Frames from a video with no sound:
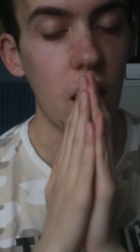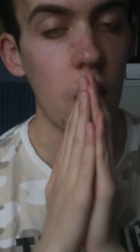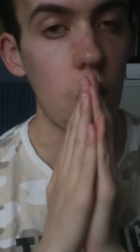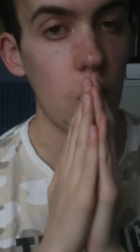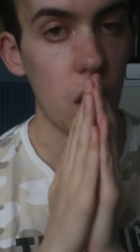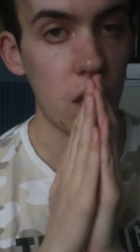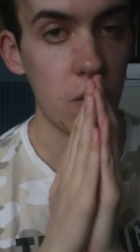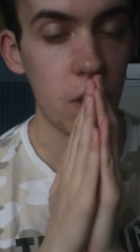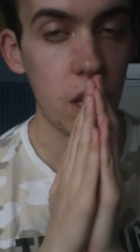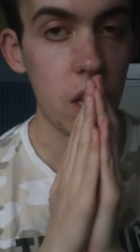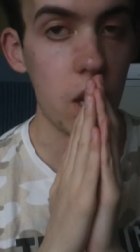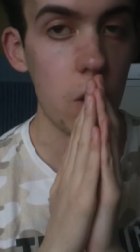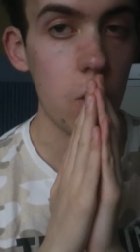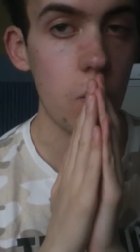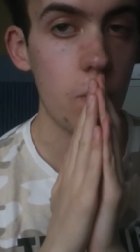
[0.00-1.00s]
Hope you like this
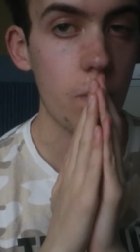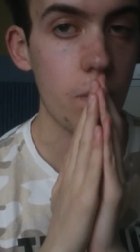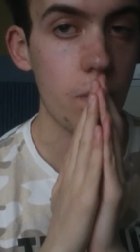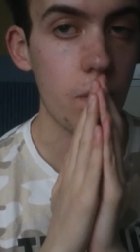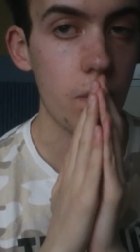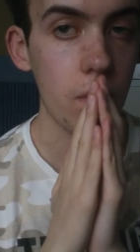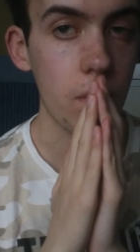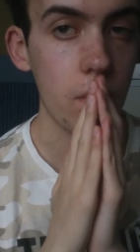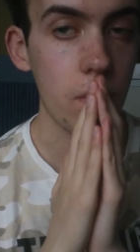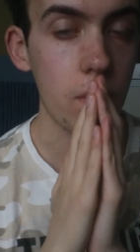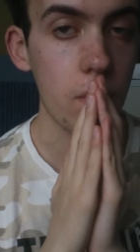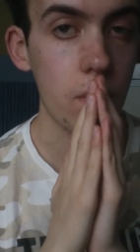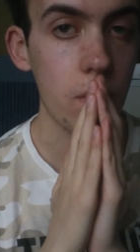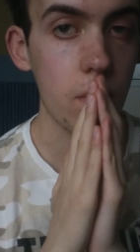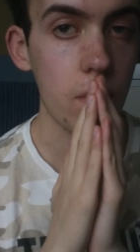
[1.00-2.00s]
video.
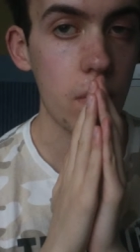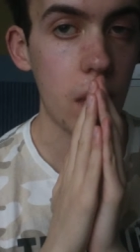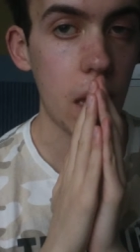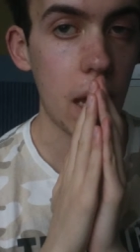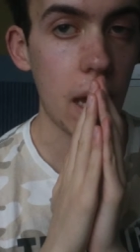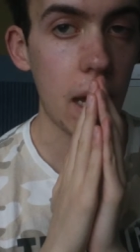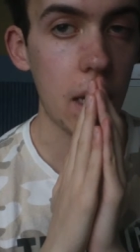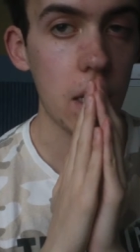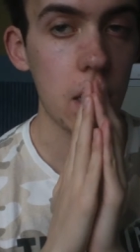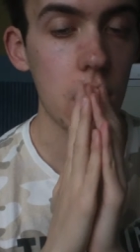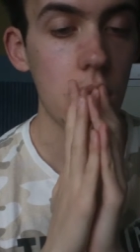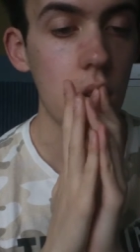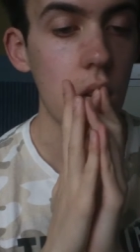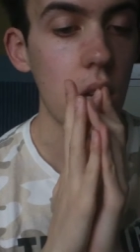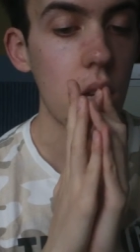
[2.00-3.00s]
And
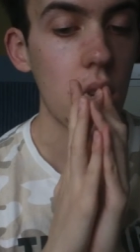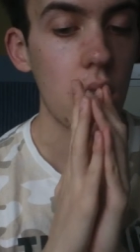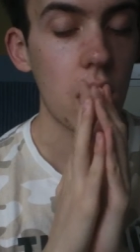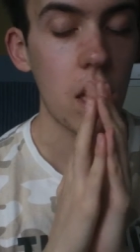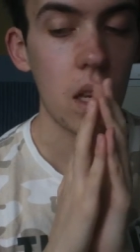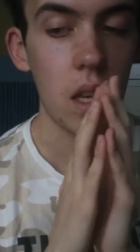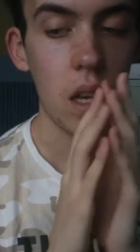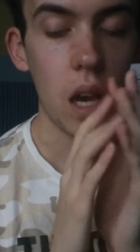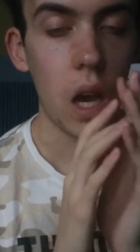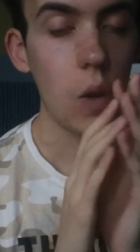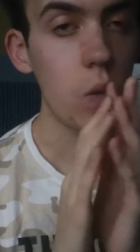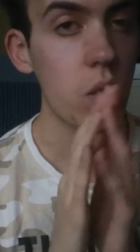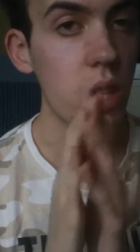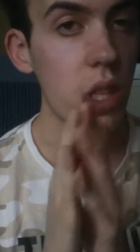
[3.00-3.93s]
I will